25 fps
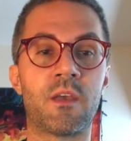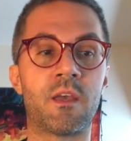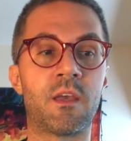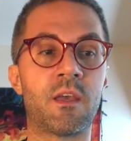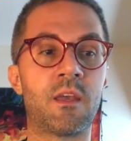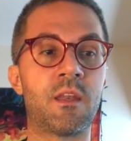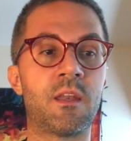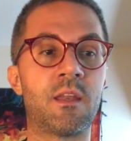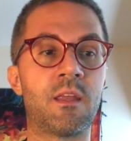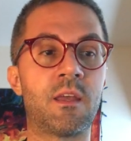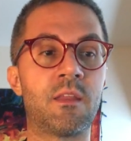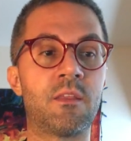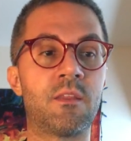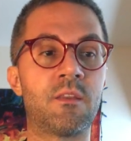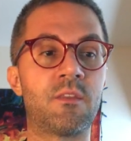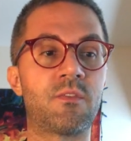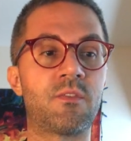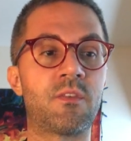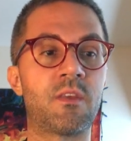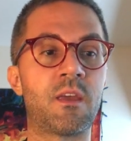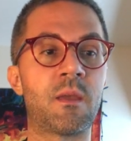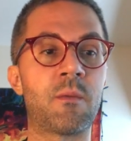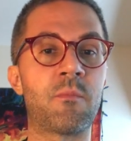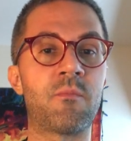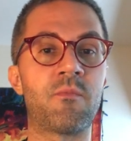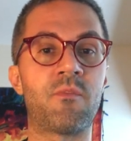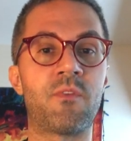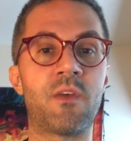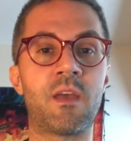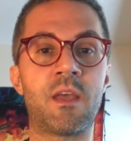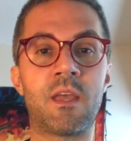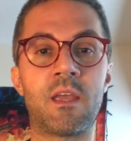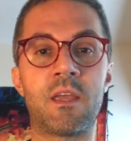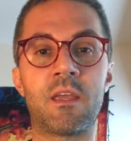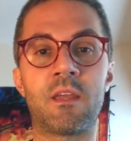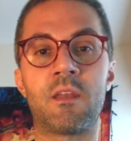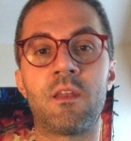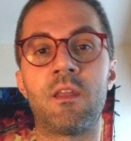And in the same
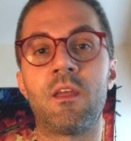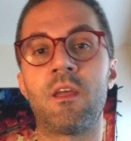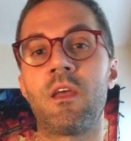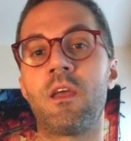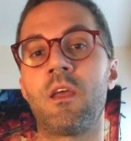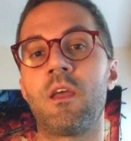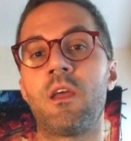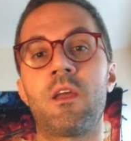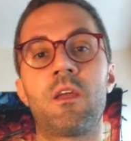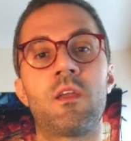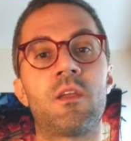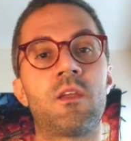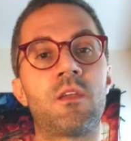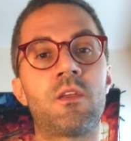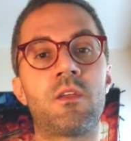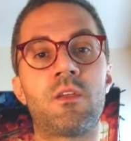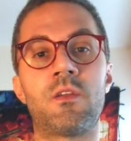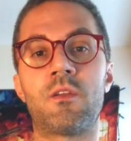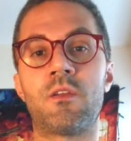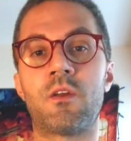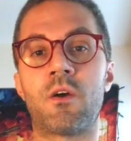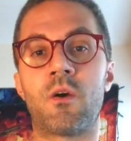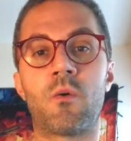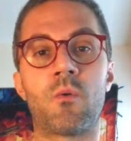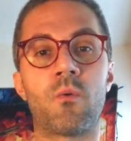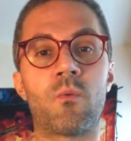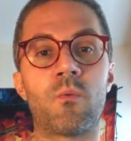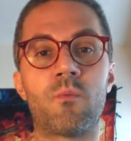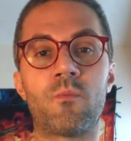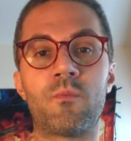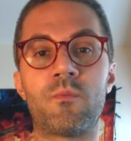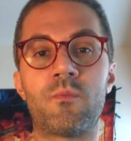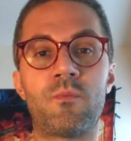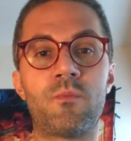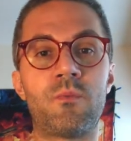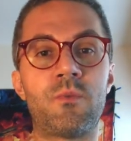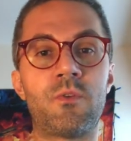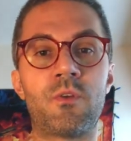vein, you
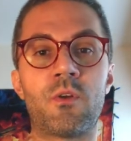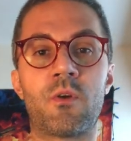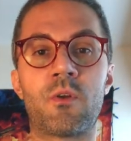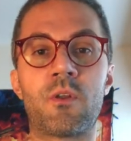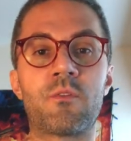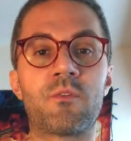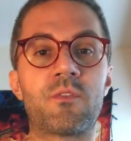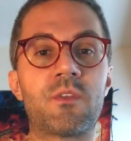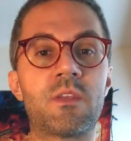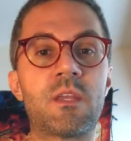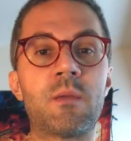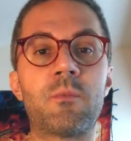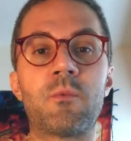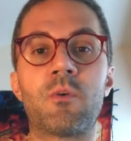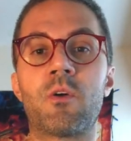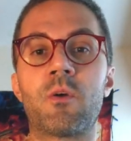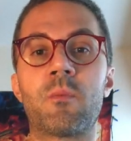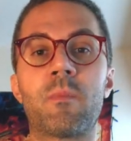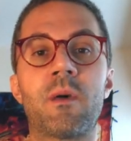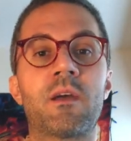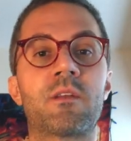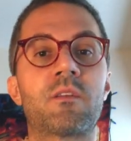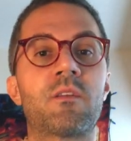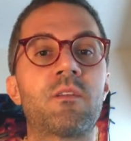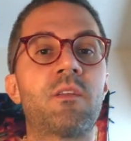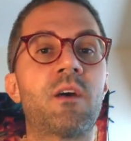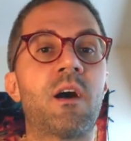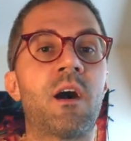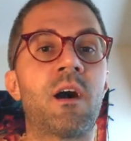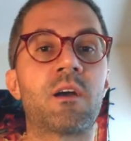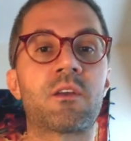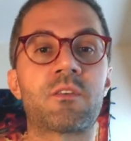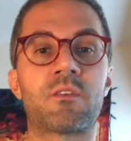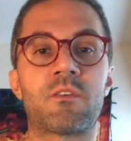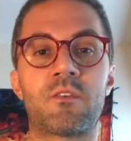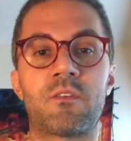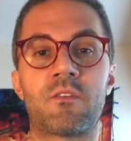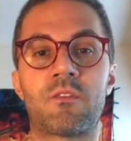don't have to keep going back to
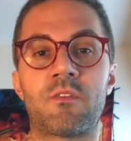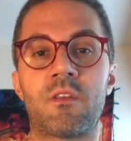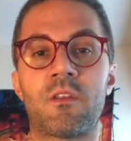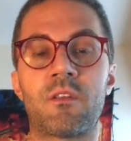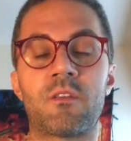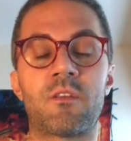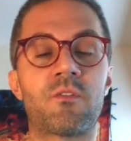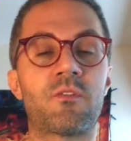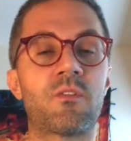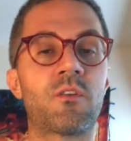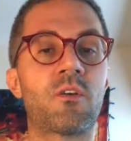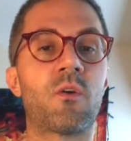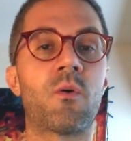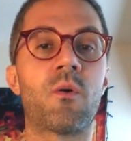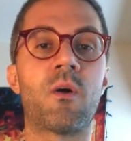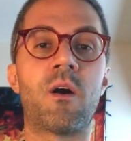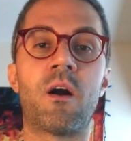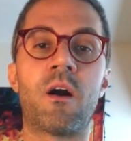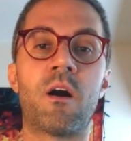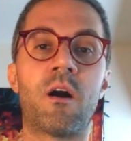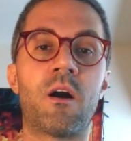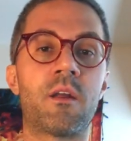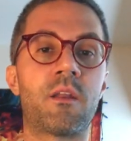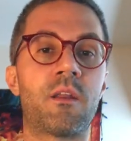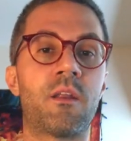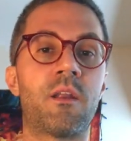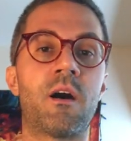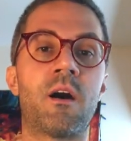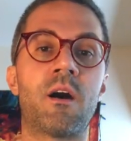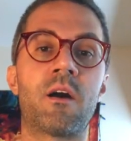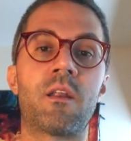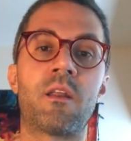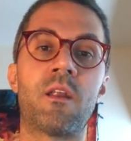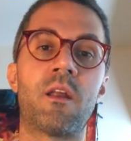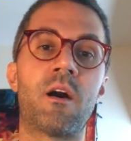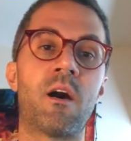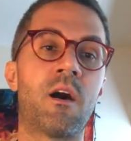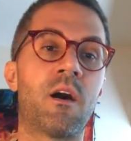doctors, and it doesn't go on and
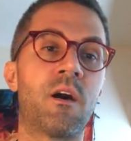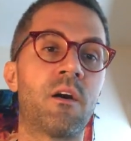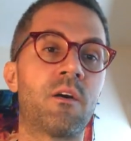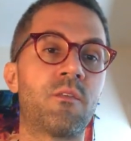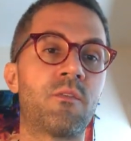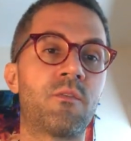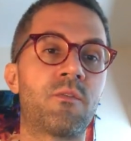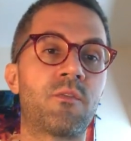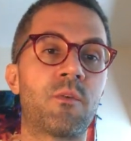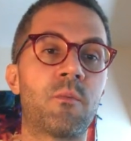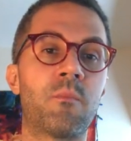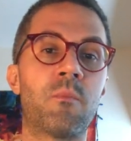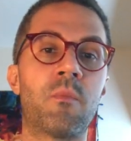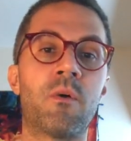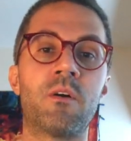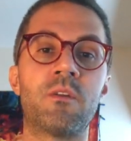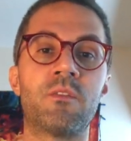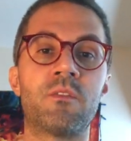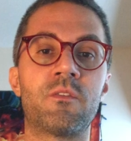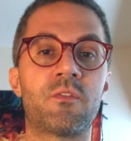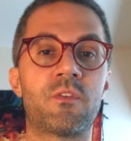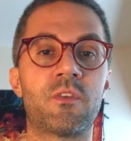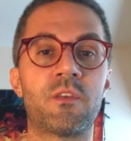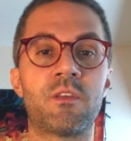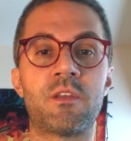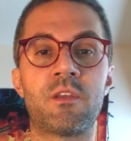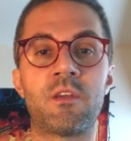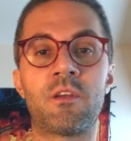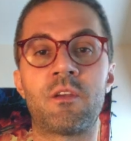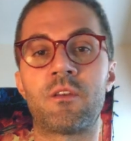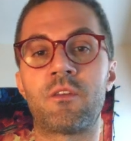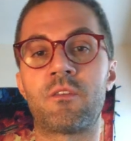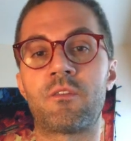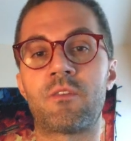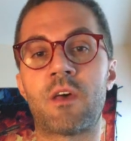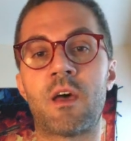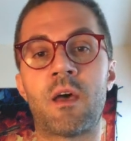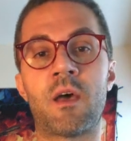on and on for months and years.